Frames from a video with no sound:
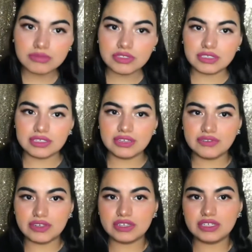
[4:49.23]
We have
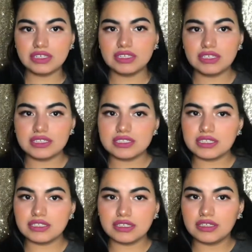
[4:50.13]
our it's
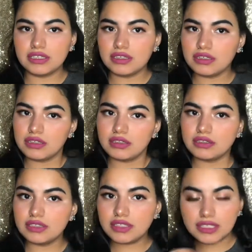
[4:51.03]

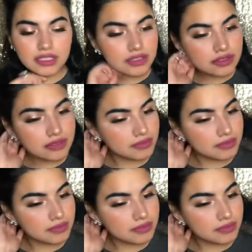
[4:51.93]
looking.